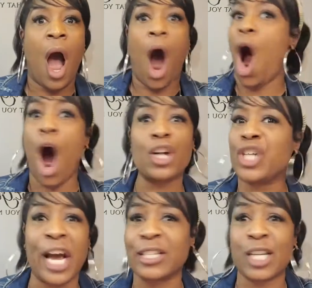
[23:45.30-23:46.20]
All
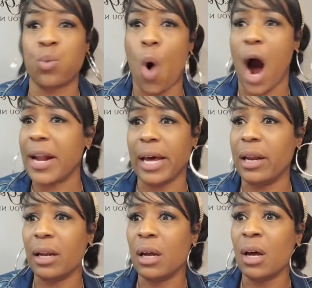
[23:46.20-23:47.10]
Jesus
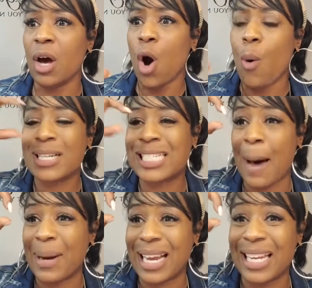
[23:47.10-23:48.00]
wanted was
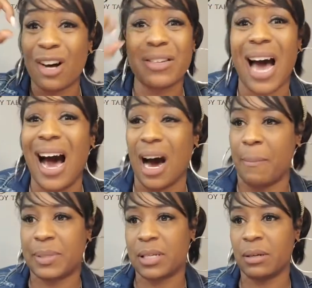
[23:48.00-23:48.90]
some of the little
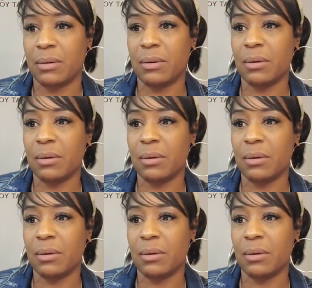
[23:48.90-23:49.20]
nubs.